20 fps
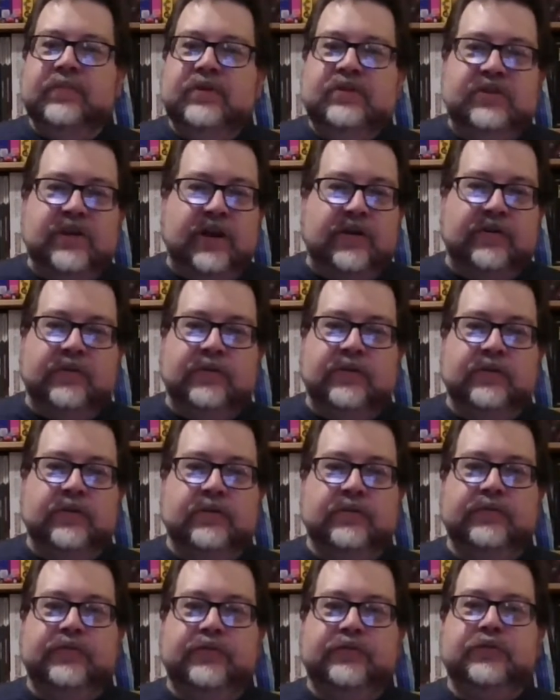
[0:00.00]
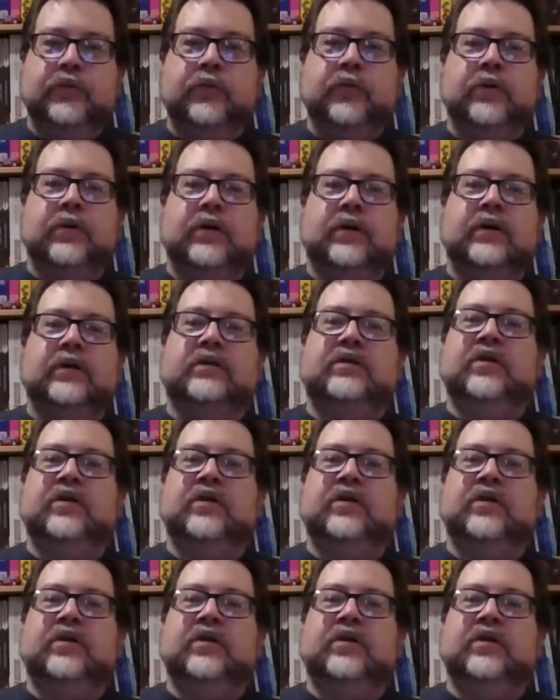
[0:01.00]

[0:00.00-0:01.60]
general store,